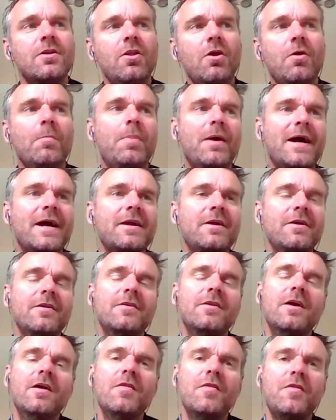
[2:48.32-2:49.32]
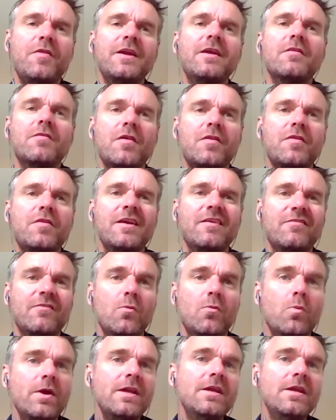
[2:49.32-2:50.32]
look back and, and think of the things
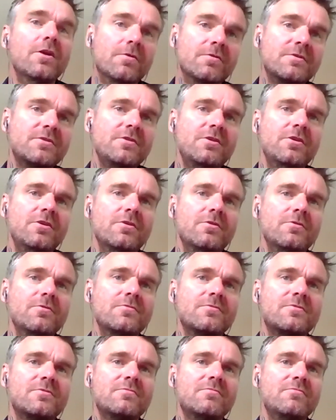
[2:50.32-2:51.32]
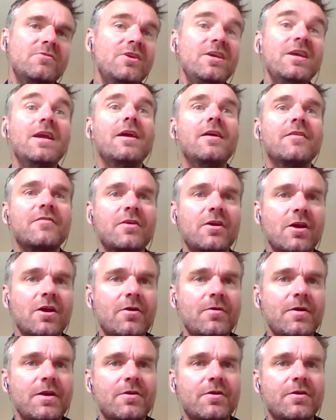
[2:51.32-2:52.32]
that we used to use years
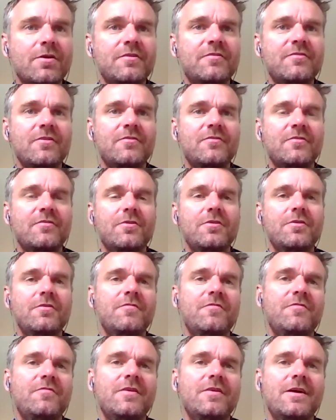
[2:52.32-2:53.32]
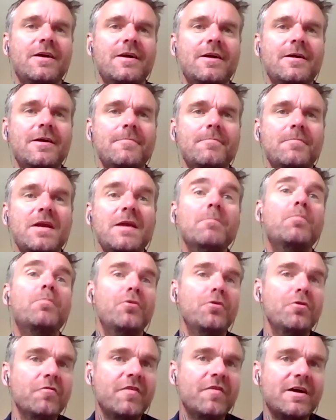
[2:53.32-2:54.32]
ago in order to sort of um,
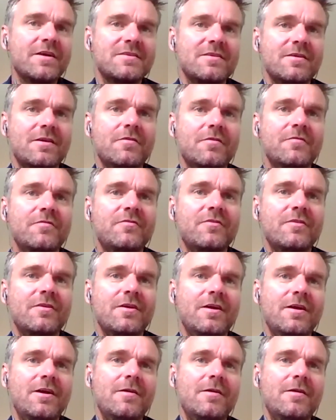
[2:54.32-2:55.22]
improve ourselves.